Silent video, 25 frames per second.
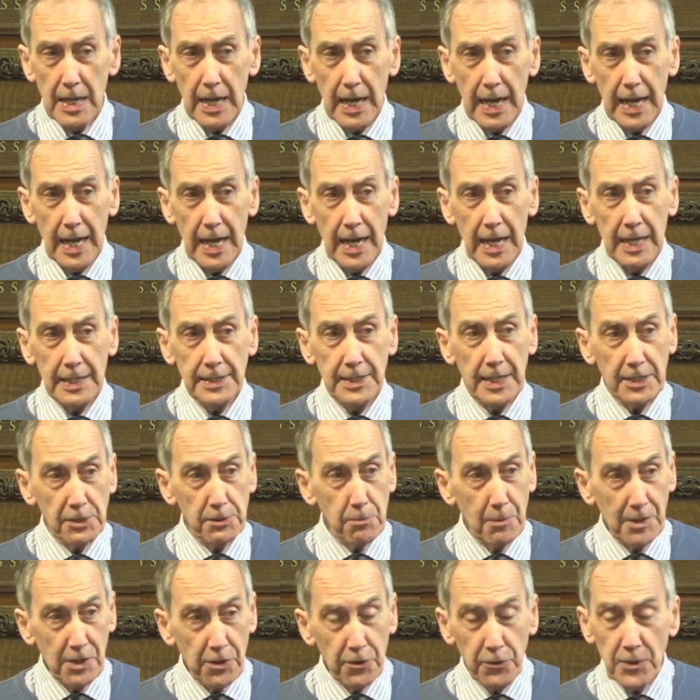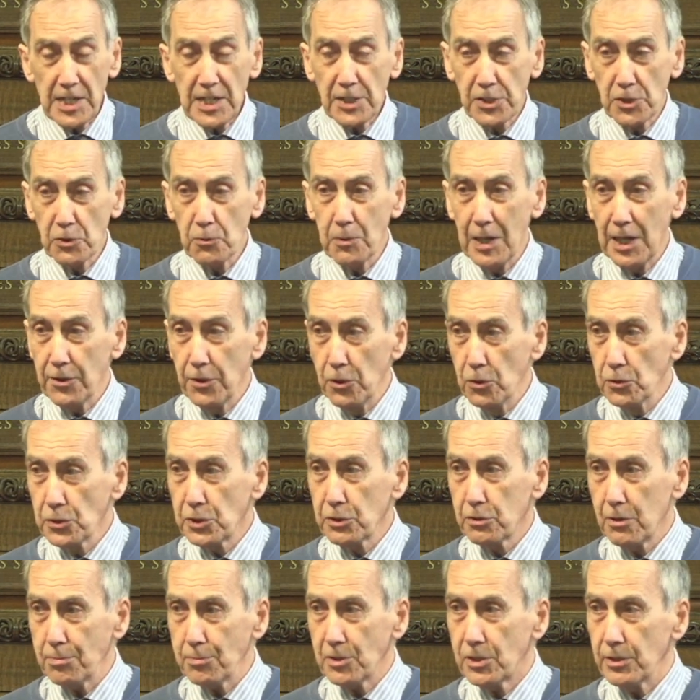and that's one of the reasons why the whole
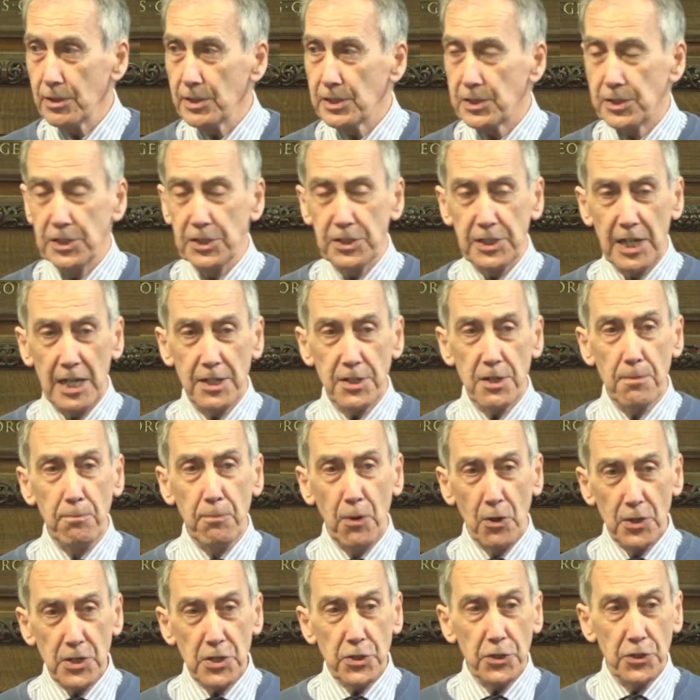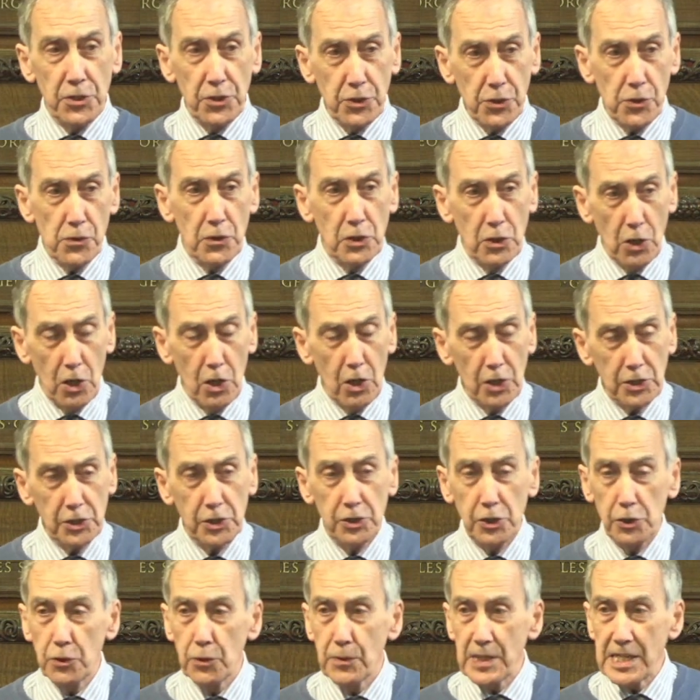scripture is designed to point you to God,
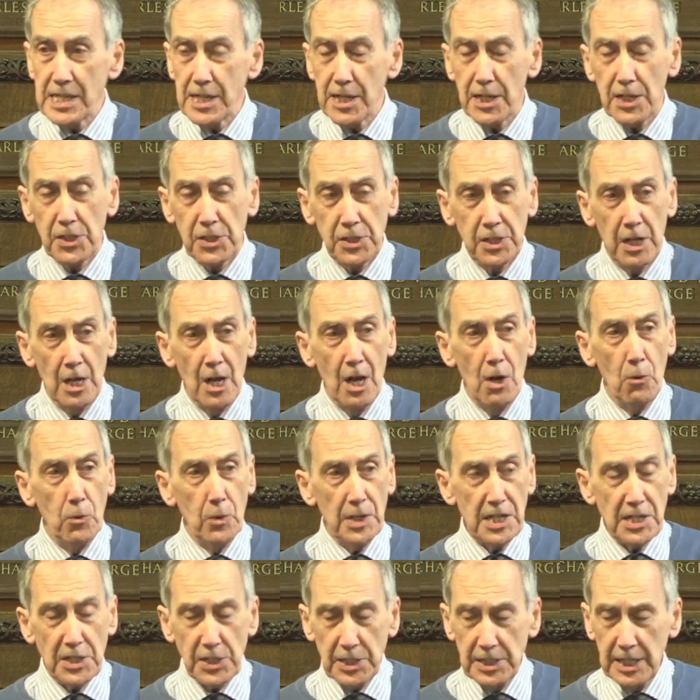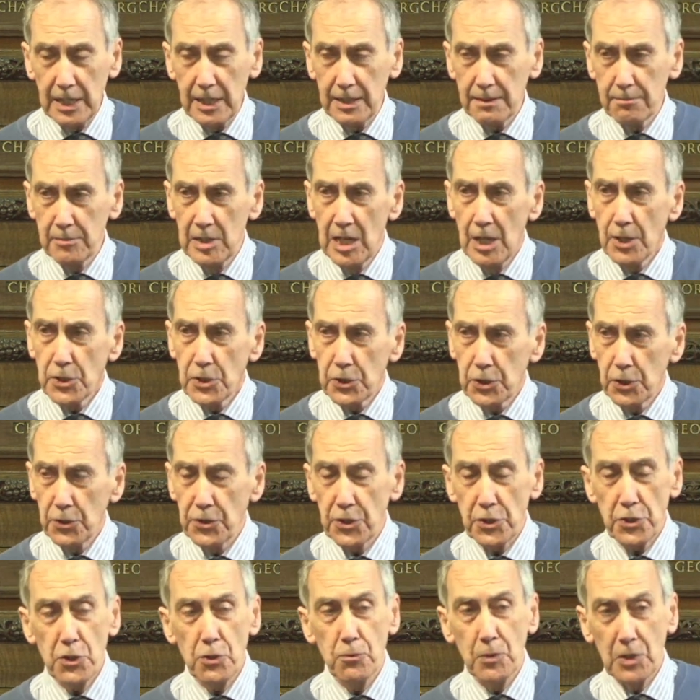to who He is, what He's done, so
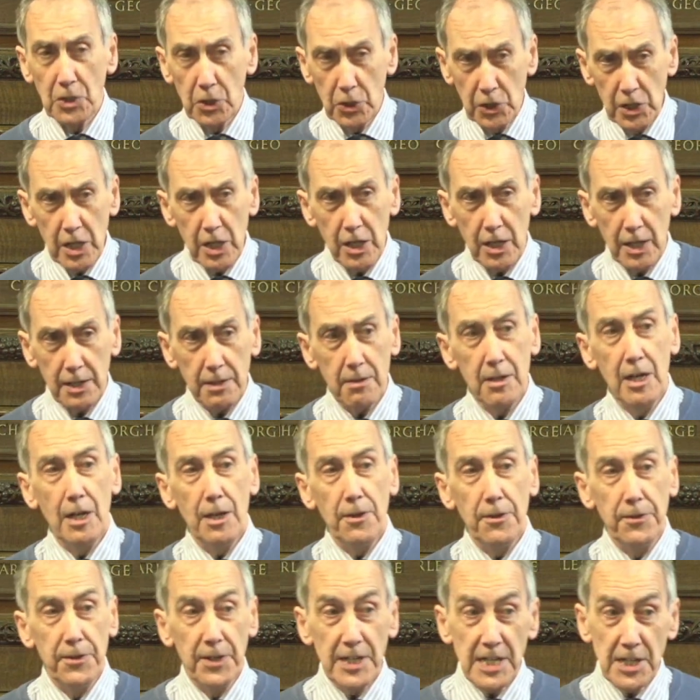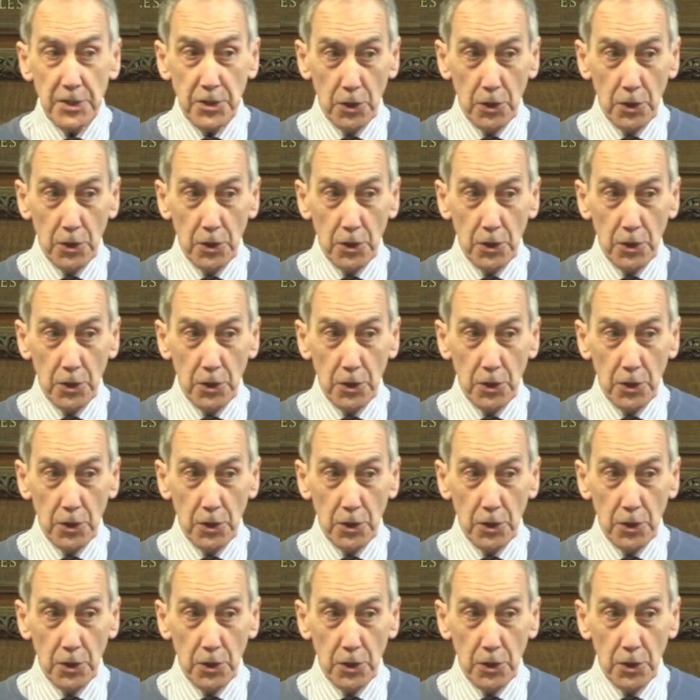that you would learn that He's